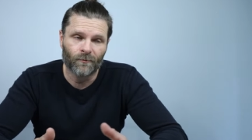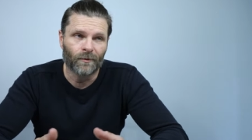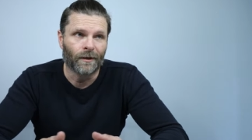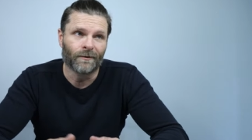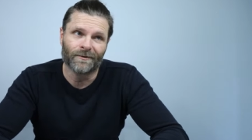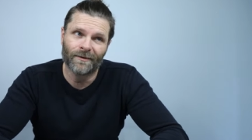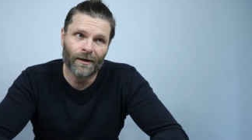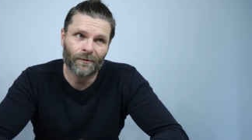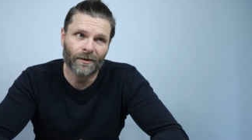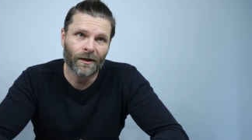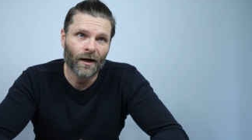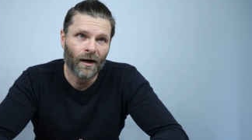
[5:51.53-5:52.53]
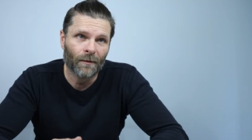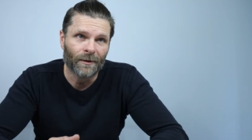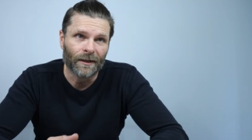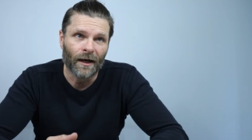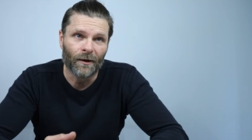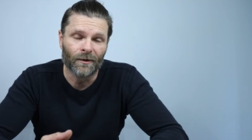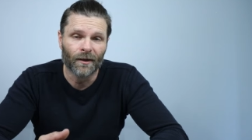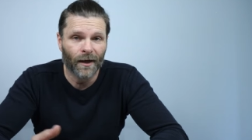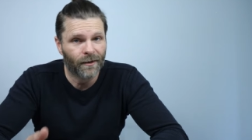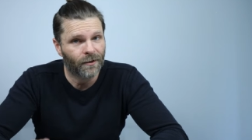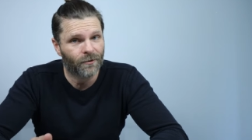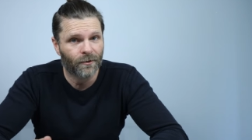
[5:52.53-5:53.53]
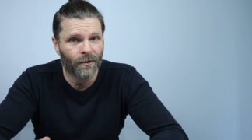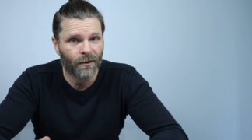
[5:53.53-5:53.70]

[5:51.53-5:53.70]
Well, it's not really a hobby. I'd like to turn